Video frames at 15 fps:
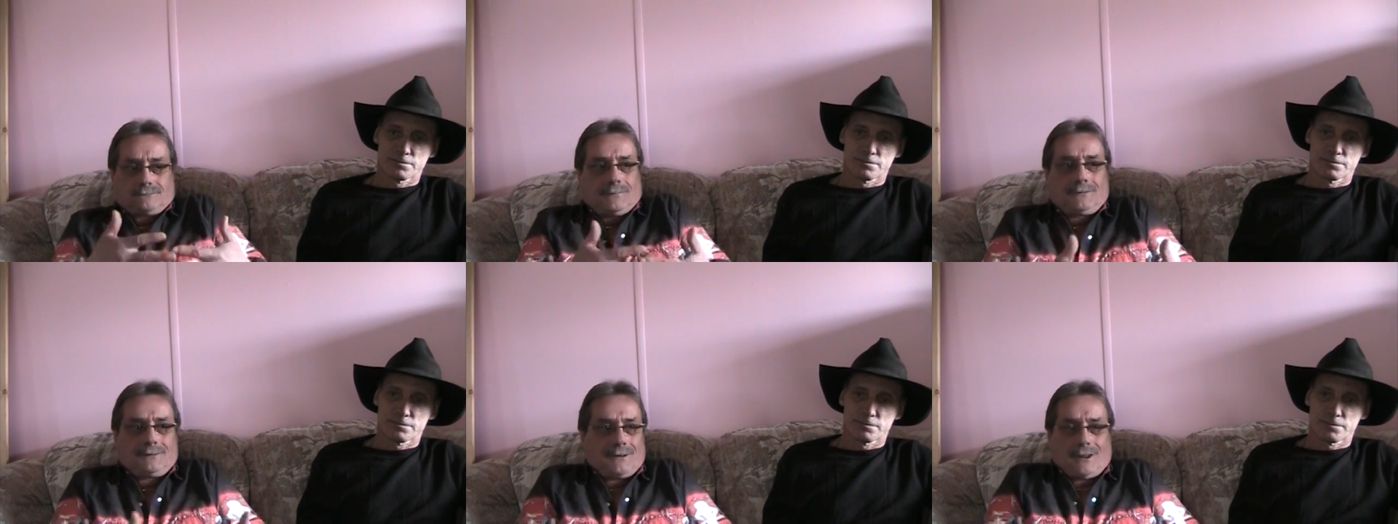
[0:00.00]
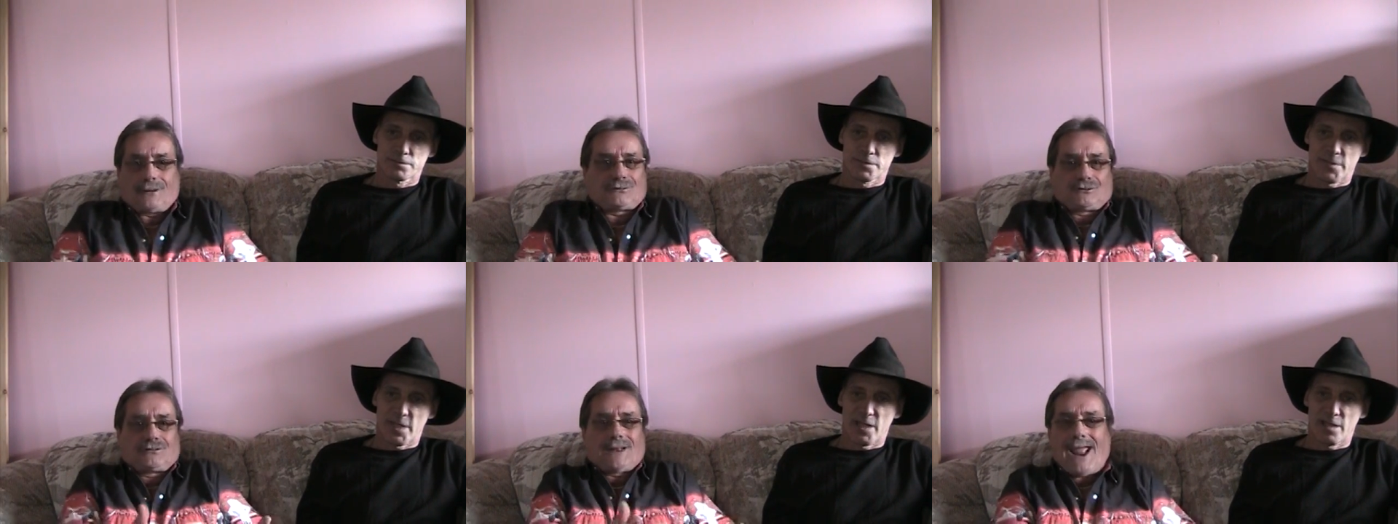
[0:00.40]

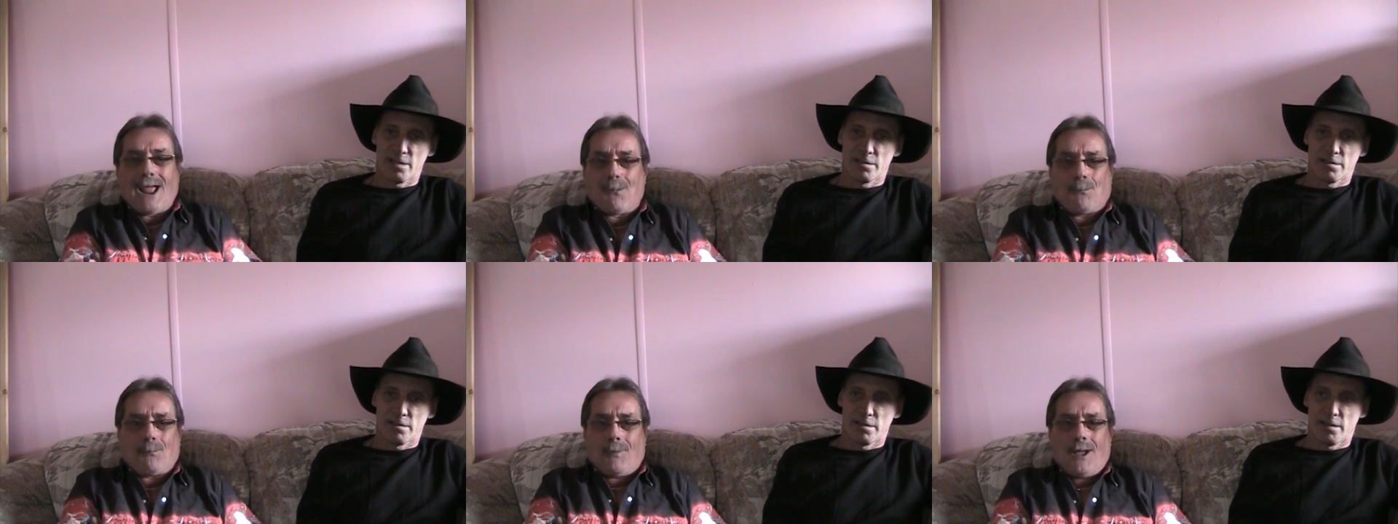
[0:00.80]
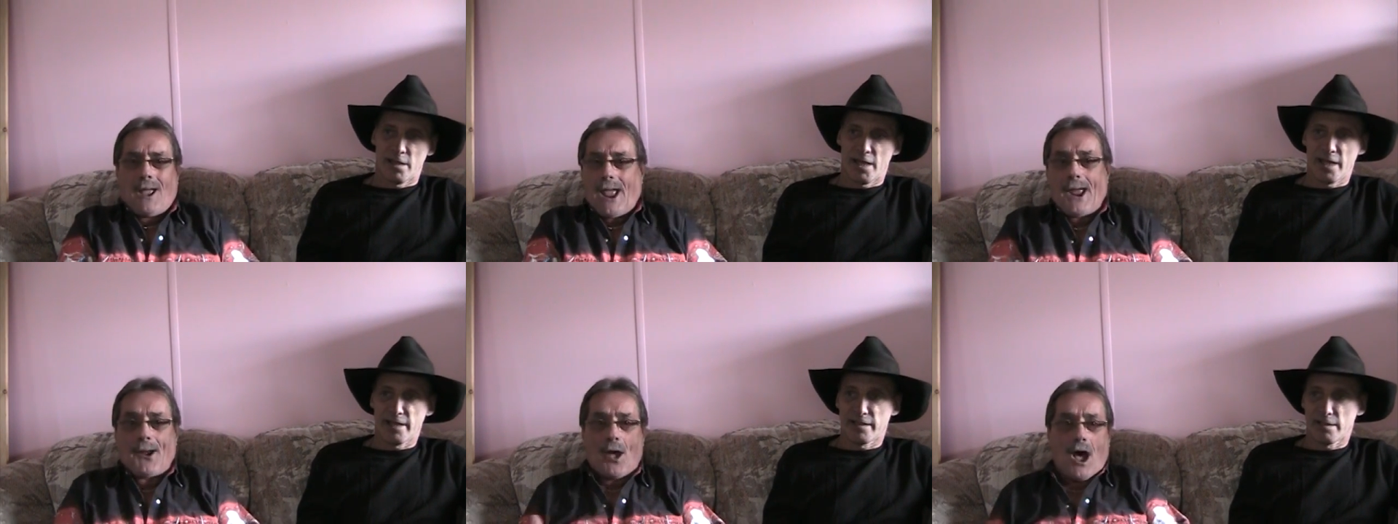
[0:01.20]
Speaker 1: it's them
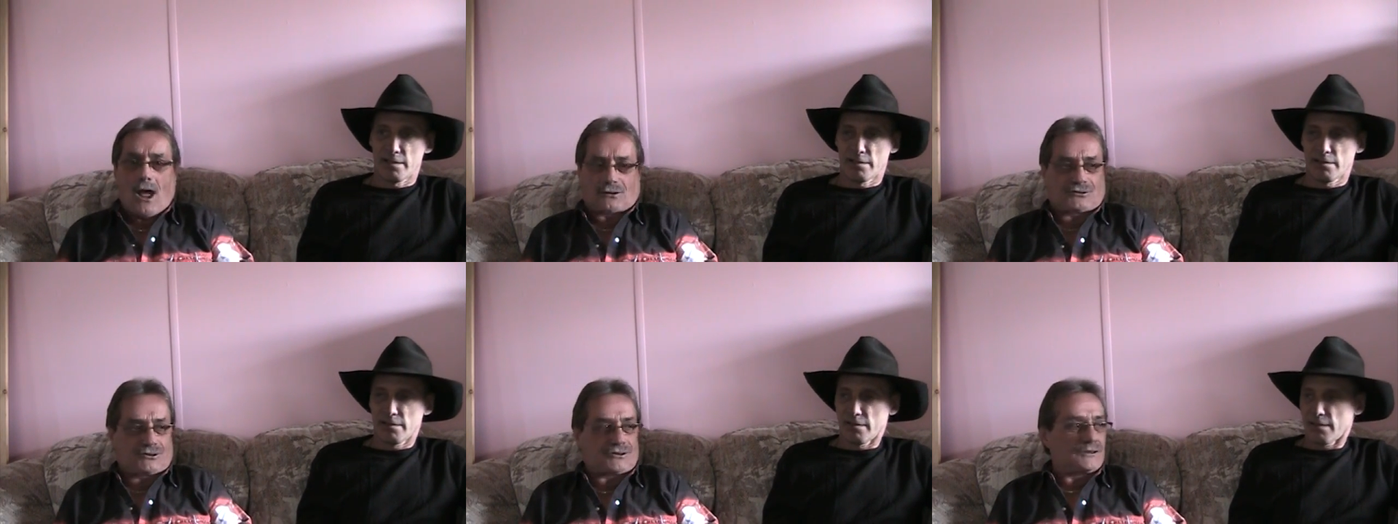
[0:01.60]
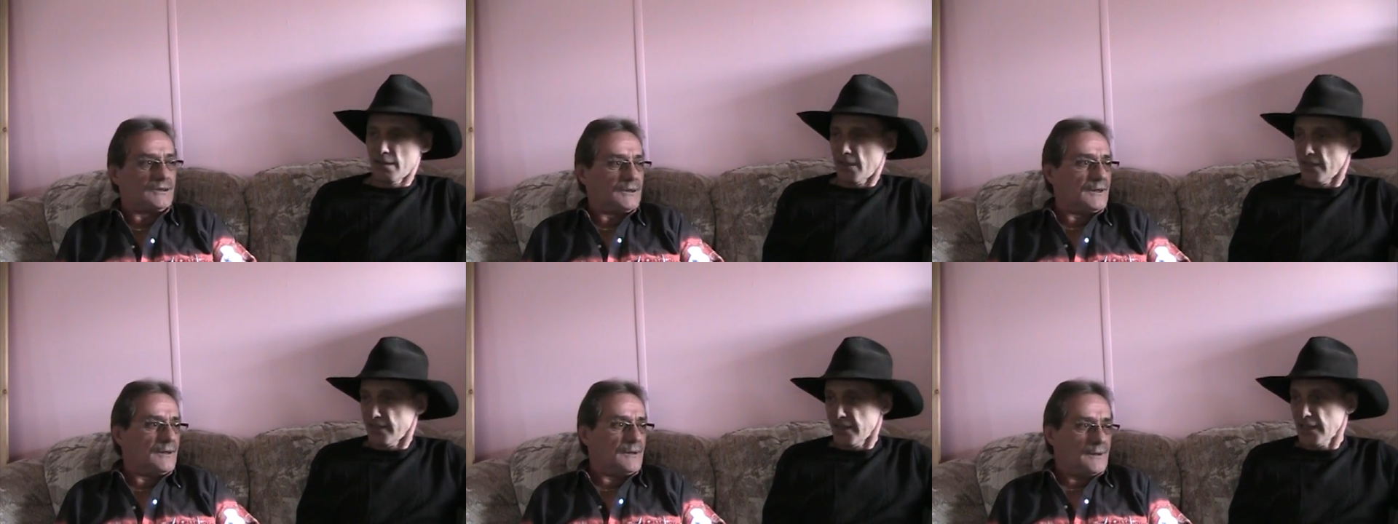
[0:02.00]
and us.
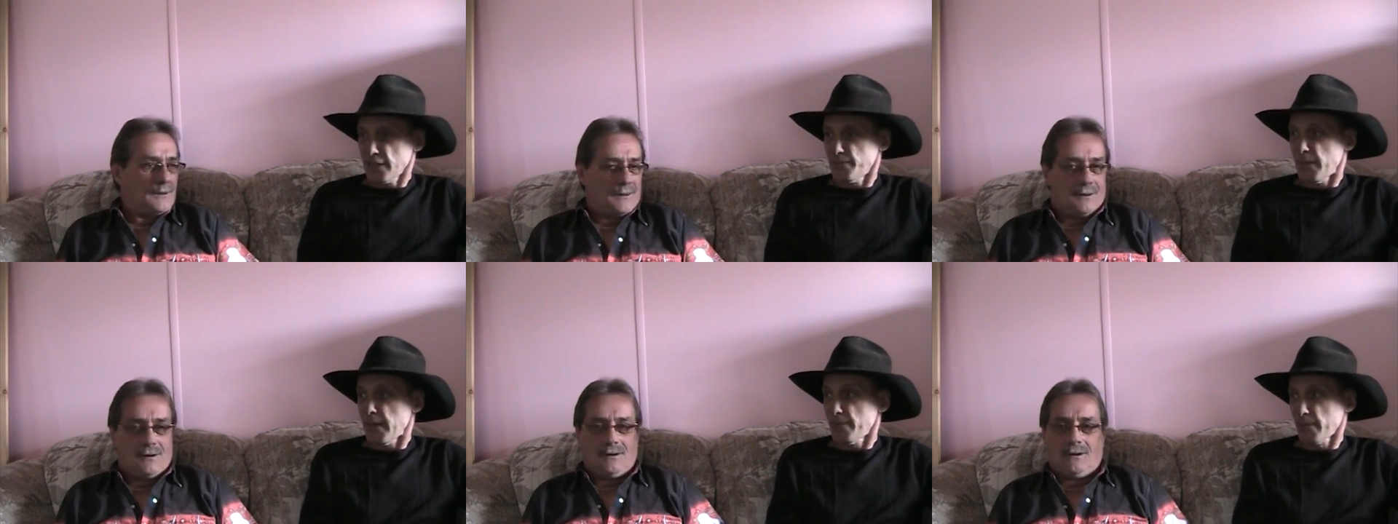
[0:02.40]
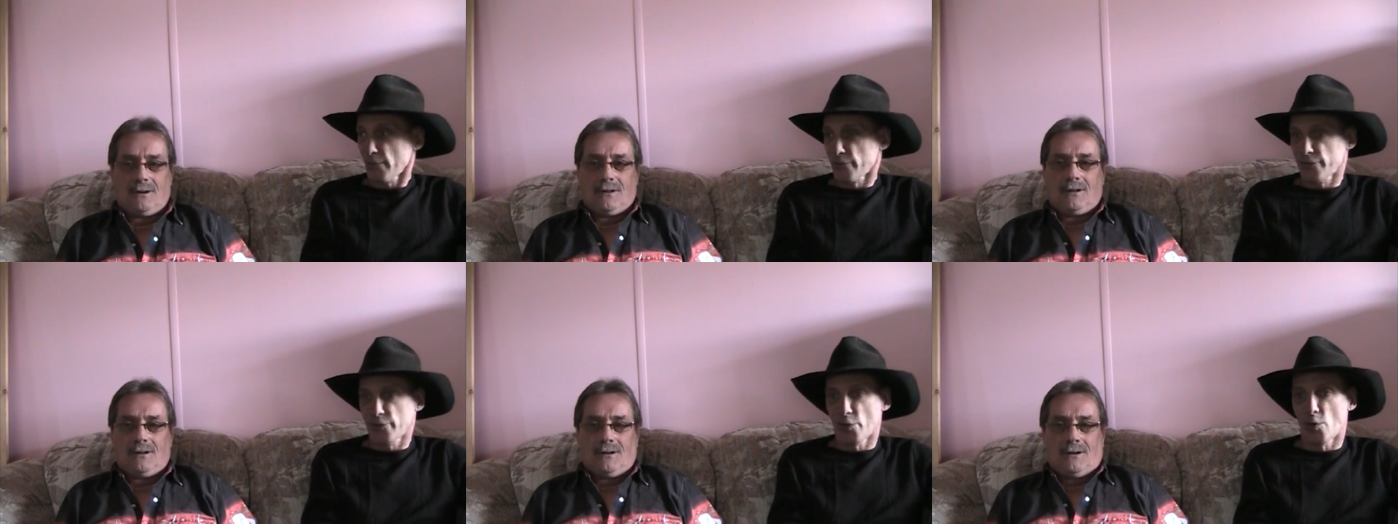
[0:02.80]
And these
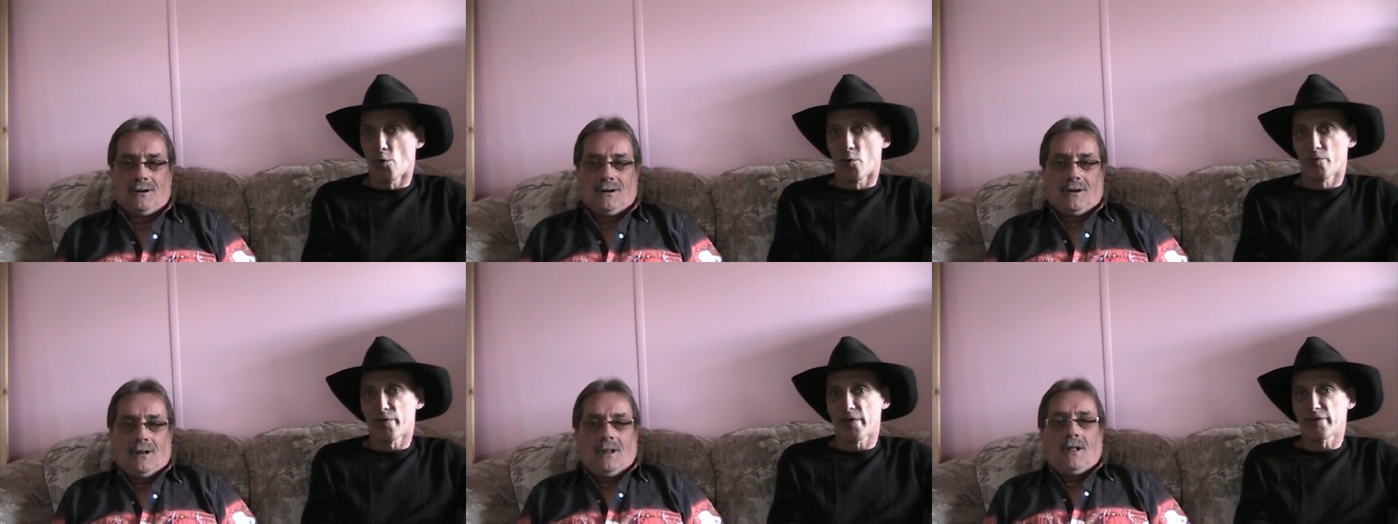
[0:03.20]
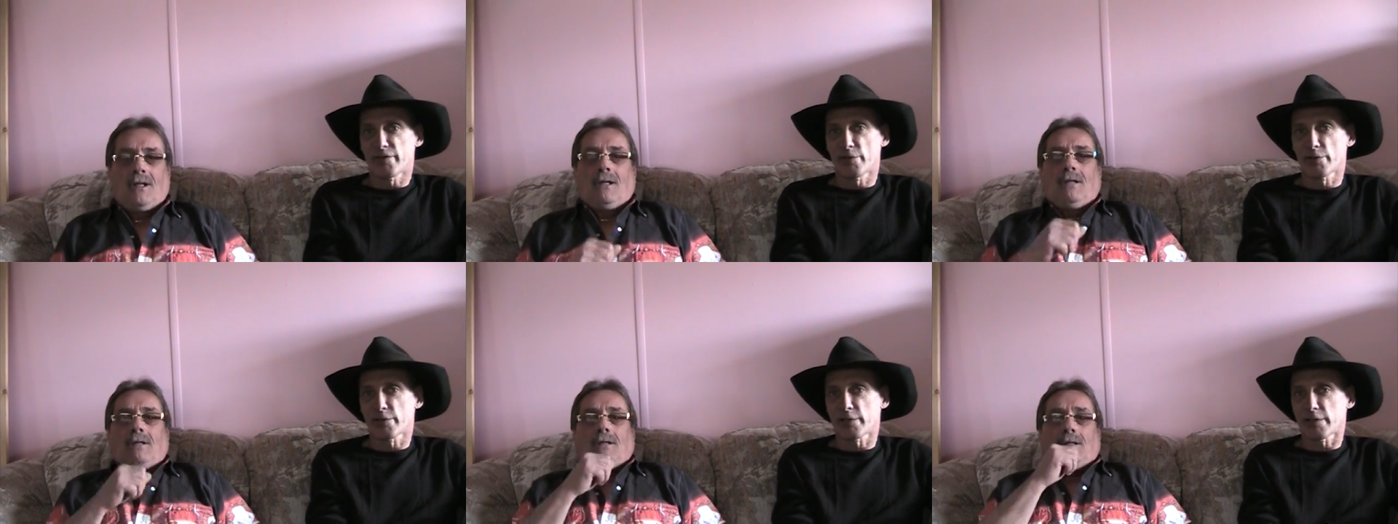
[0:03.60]
Speaker 2: people know that they're